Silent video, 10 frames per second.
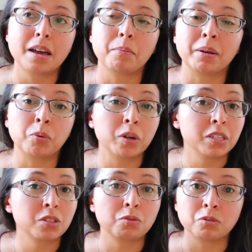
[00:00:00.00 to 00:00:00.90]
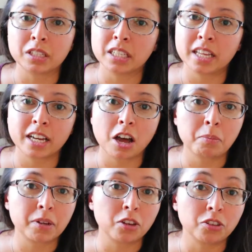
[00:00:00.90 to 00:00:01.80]
My boys really like
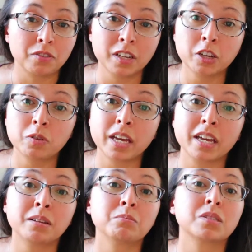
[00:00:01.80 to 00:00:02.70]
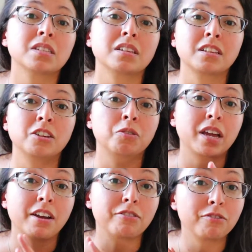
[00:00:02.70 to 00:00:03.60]
hopping on their video games. They
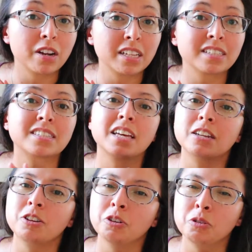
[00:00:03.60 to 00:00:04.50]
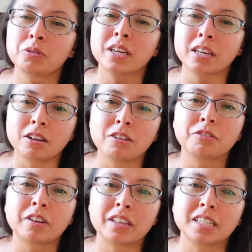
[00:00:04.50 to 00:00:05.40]
have friends that know they get off
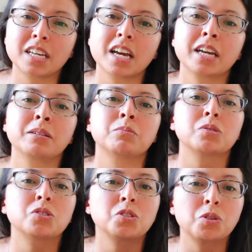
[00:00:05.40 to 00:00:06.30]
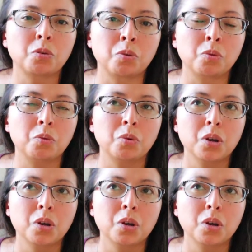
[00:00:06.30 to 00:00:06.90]
around that time. So